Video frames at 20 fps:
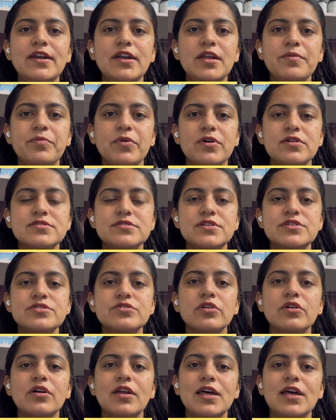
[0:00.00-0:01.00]
deposits or
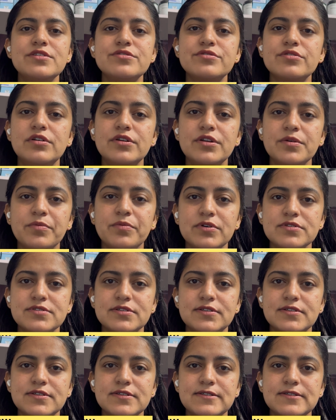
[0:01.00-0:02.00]
cholesterol
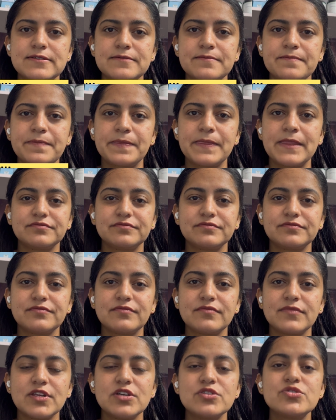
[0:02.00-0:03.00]
deposits.
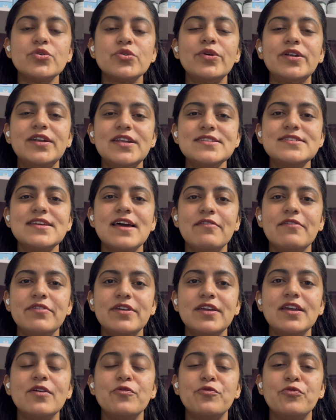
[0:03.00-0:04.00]
So it is
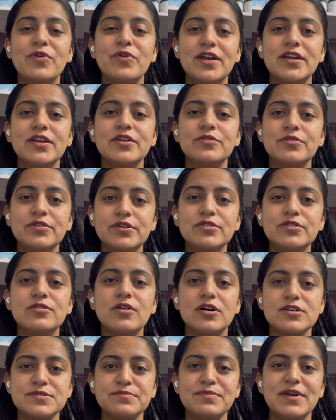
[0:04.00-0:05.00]
having a very good
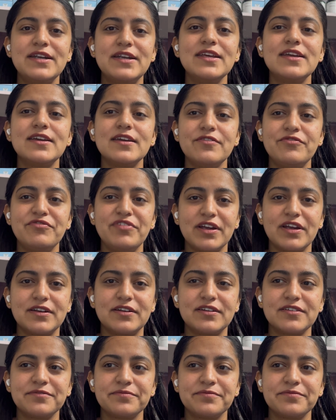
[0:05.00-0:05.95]
cosmetic effect.